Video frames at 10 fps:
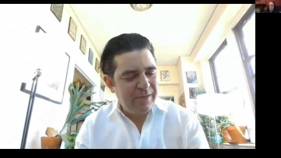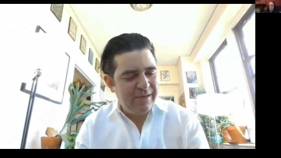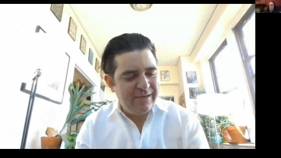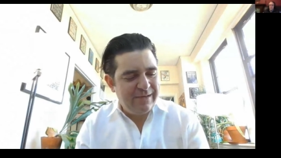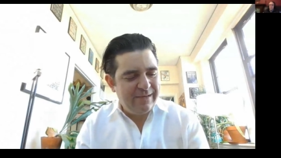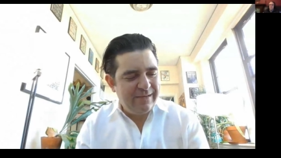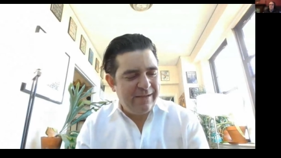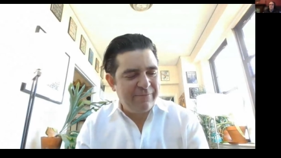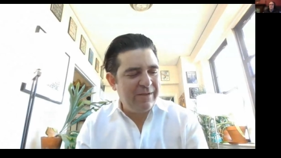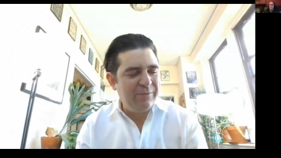uh,
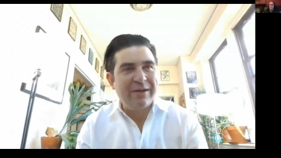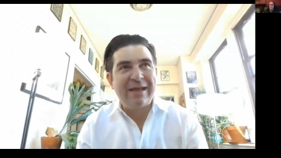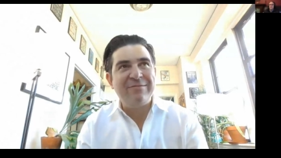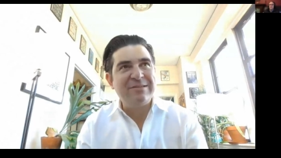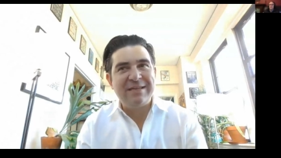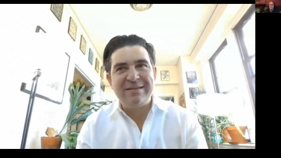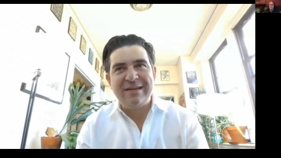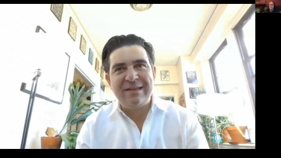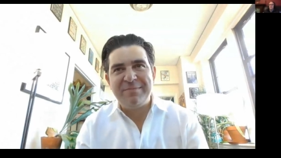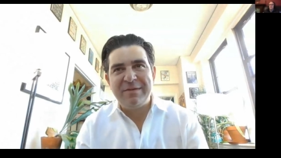every one I've attended
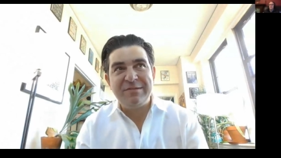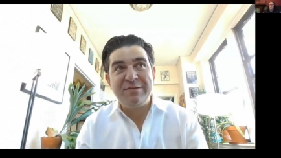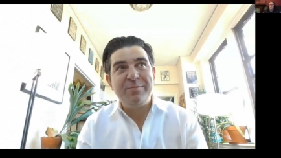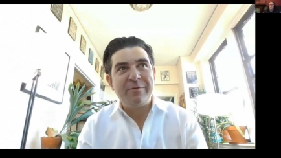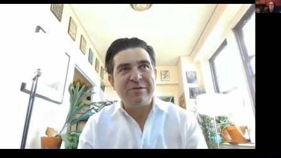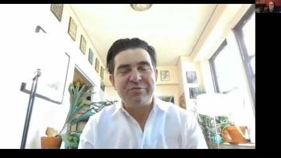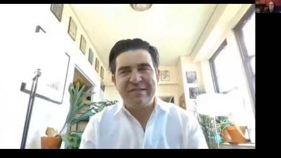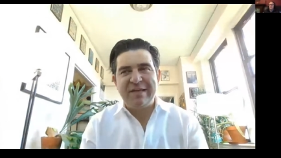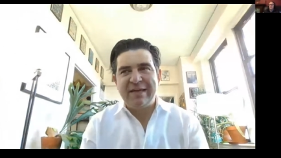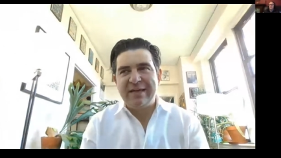has been super
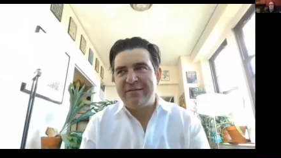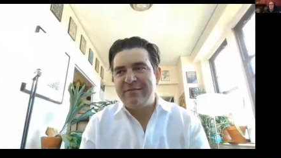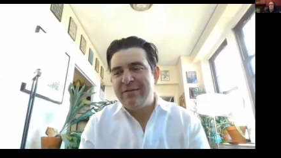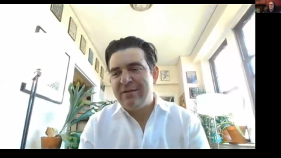interesting and